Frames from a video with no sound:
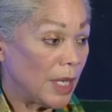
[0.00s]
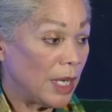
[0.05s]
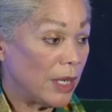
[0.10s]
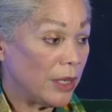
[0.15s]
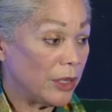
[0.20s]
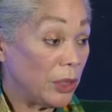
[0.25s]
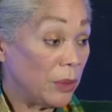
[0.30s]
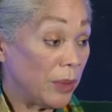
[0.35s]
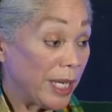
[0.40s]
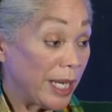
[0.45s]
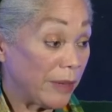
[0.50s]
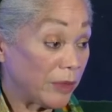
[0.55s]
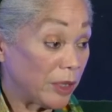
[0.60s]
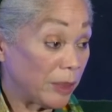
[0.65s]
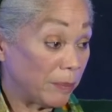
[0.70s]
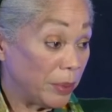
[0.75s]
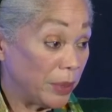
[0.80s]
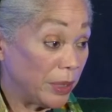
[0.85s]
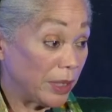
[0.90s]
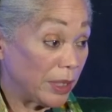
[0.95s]
You have to
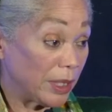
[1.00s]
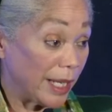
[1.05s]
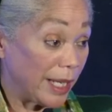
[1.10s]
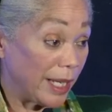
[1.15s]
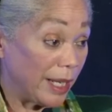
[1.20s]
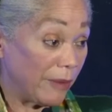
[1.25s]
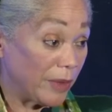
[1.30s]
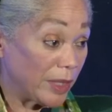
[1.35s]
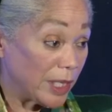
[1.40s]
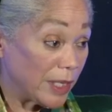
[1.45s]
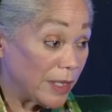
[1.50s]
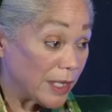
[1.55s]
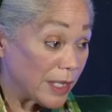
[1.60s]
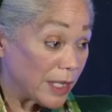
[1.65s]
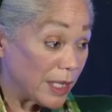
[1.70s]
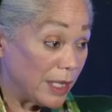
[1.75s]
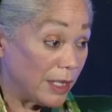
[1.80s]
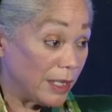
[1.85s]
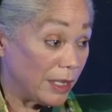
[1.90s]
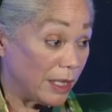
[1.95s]
put the evidence
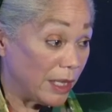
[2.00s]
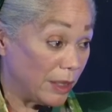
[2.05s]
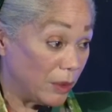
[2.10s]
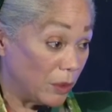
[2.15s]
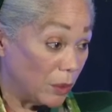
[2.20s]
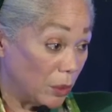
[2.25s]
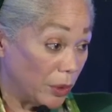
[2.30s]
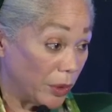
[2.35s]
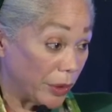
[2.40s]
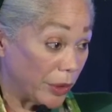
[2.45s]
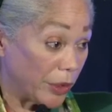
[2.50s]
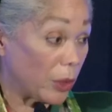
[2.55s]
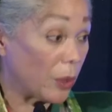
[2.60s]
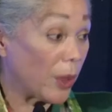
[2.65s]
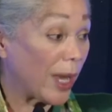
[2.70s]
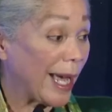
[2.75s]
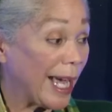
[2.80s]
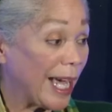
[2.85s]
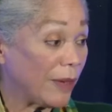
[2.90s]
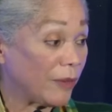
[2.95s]
in an order. You
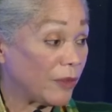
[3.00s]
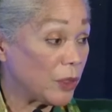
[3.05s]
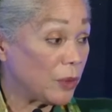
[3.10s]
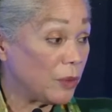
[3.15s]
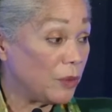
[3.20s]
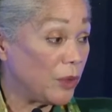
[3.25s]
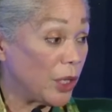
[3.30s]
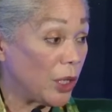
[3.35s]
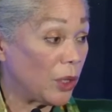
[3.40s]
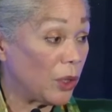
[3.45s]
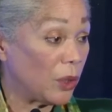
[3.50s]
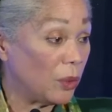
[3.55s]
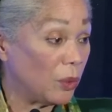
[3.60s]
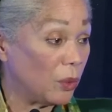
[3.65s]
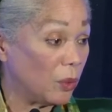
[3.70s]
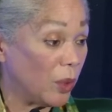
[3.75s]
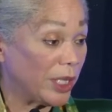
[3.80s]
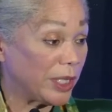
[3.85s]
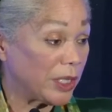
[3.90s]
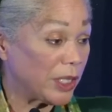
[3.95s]
have to know
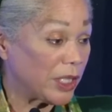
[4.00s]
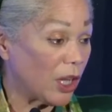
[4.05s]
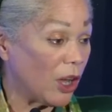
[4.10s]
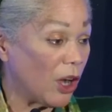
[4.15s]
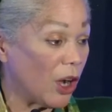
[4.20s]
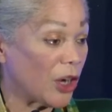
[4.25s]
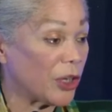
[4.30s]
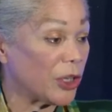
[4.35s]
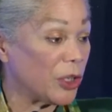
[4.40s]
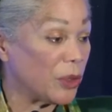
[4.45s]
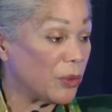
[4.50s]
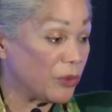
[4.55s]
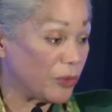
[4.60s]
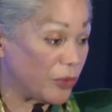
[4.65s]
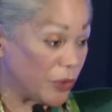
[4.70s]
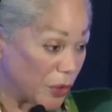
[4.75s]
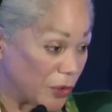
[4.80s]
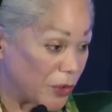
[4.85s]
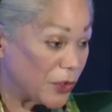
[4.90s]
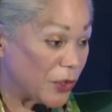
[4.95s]
what to argue
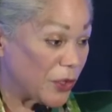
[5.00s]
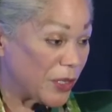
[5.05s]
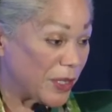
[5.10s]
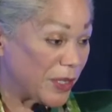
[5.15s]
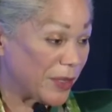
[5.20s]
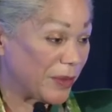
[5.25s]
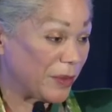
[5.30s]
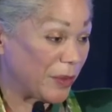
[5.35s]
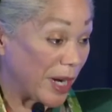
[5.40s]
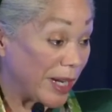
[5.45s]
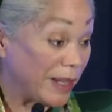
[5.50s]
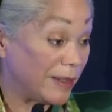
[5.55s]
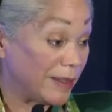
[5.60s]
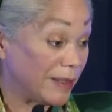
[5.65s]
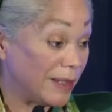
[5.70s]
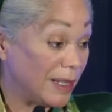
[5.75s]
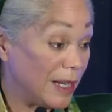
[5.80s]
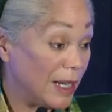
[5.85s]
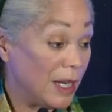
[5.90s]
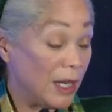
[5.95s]
first, right?
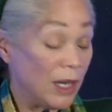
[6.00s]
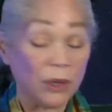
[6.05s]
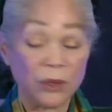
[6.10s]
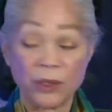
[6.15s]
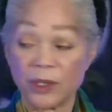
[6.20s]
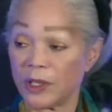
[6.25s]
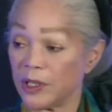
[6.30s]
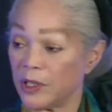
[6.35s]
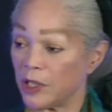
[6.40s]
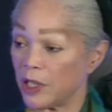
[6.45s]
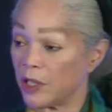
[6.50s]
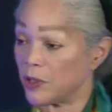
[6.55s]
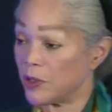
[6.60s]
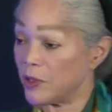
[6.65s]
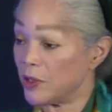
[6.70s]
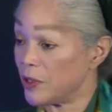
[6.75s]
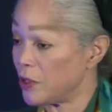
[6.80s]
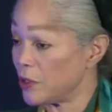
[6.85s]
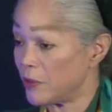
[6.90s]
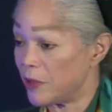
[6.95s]
Or the judge and
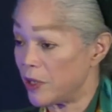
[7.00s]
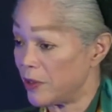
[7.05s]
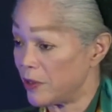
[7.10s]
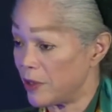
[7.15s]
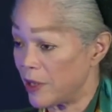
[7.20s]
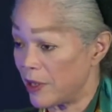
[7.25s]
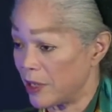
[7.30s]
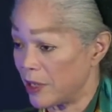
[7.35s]
the jury are not